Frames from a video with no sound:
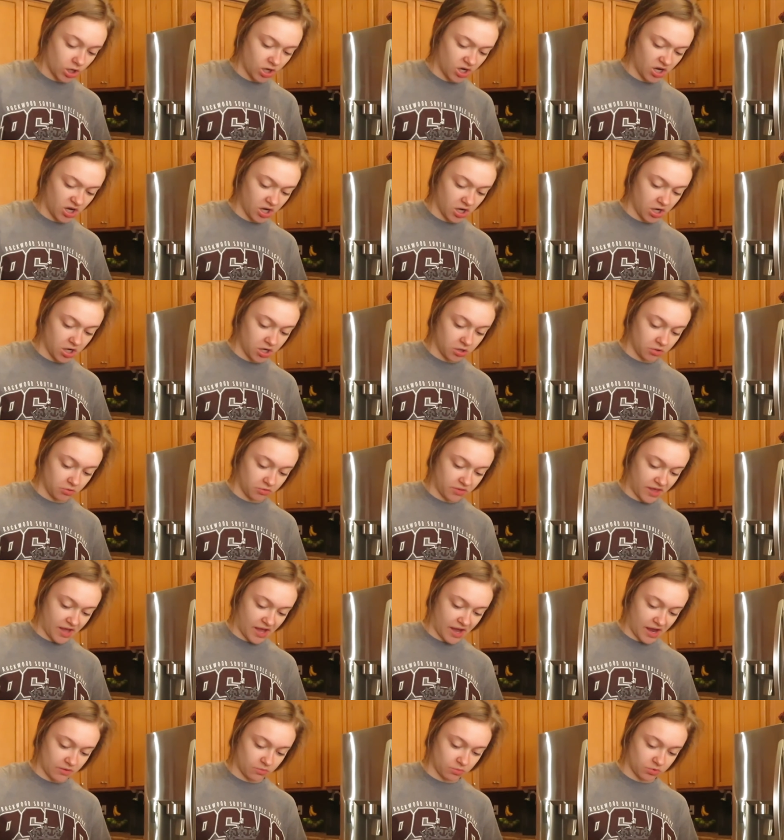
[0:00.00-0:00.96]
Oh,
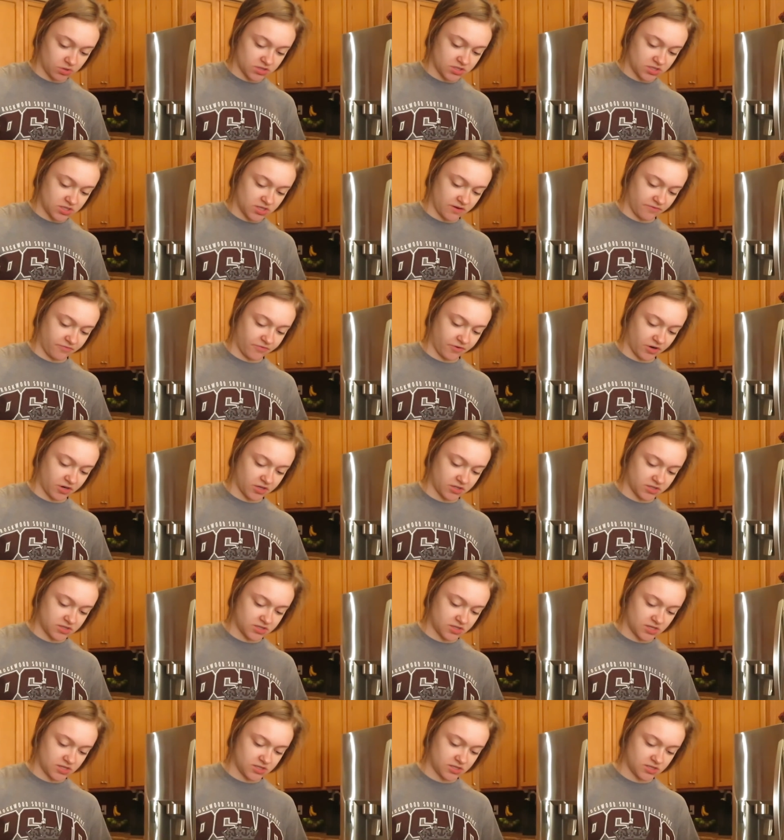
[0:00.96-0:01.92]
that was a different
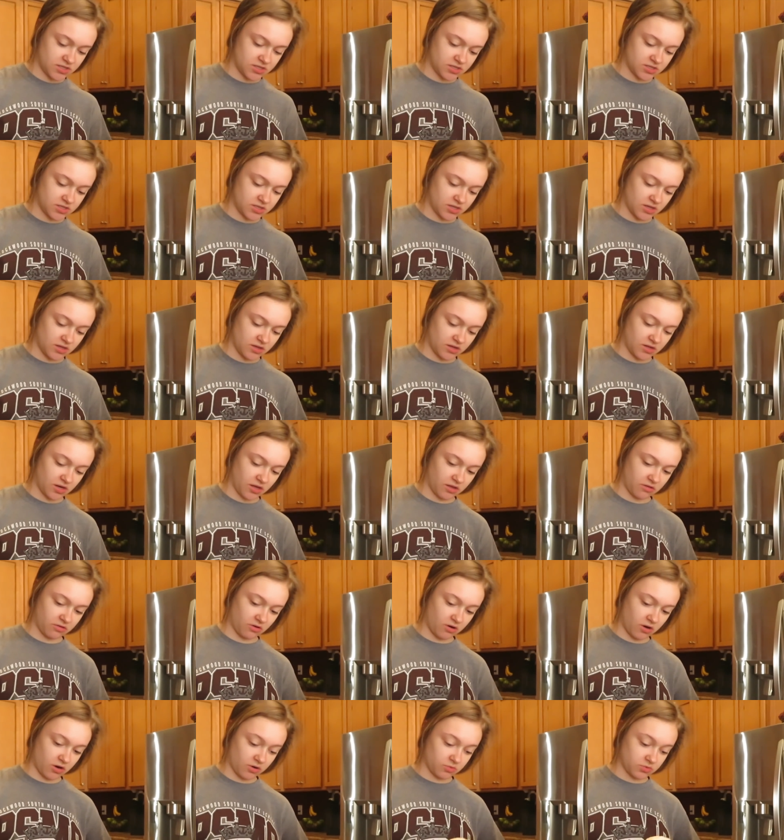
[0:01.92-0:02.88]
consistency than I
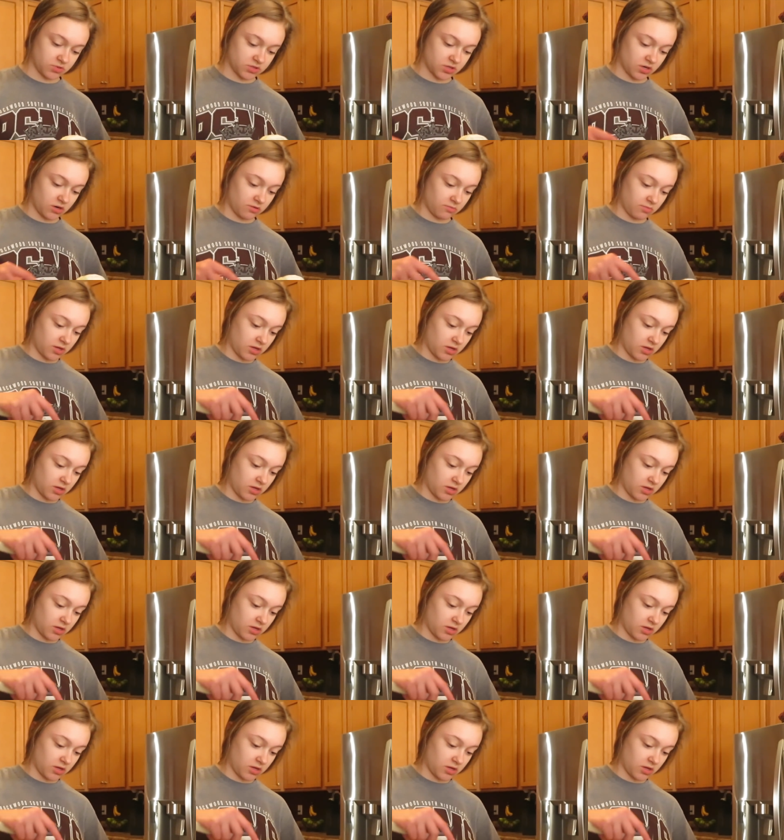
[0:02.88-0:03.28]
thought it was gonna